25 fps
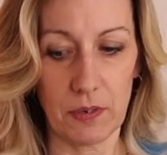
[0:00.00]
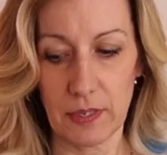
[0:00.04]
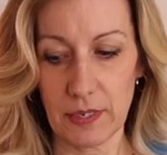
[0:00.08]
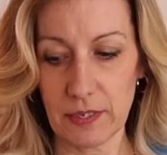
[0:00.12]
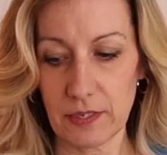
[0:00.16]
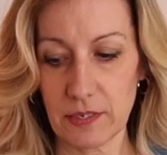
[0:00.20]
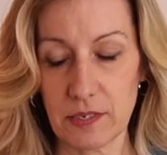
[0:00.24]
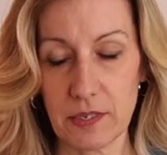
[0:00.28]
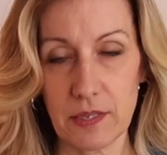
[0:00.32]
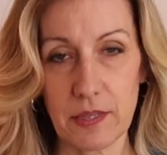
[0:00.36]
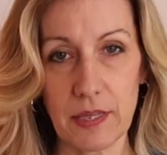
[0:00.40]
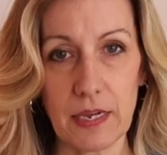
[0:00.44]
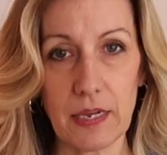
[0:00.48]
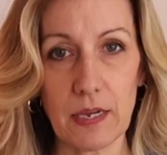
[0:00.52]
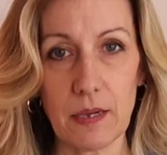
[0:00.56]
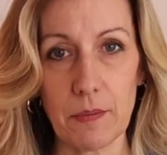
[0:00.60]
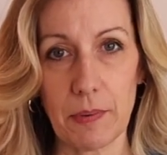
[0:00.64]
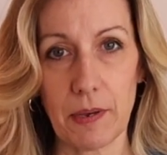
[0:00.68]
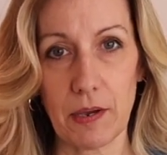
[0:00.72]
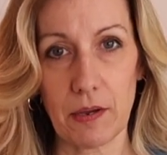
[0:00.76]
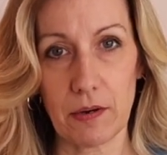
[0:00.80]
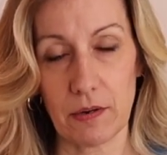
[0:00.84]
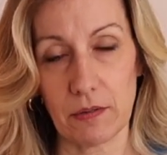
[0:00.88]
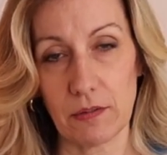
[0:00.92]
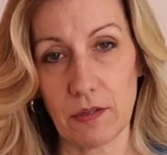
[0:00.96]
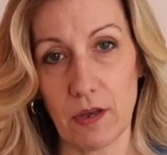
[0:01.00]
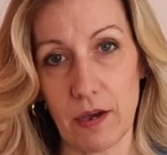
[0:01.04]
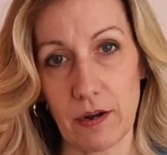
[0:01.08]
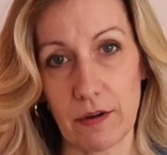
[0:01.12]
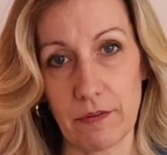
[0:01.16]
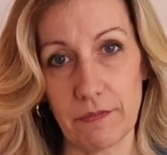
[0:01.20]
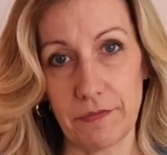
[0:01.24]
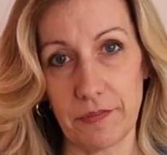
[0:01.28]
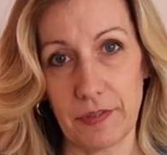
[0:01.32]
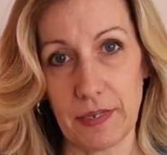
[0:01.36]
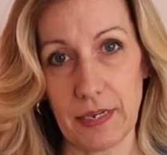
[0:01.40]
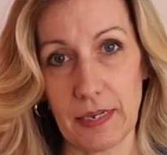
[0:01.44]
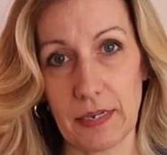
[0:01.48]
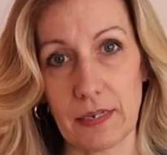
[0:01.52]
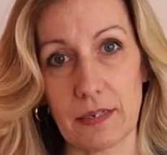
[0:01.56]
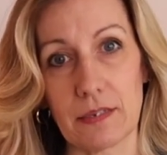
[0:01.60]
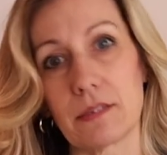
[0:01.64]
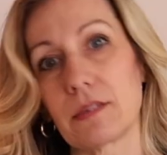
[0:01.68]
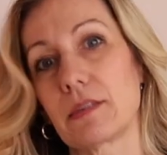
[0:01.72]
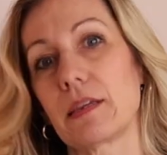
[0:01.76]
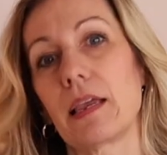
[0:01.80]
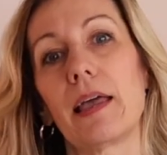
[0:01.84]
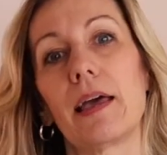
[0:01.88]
Let's think about a lot of things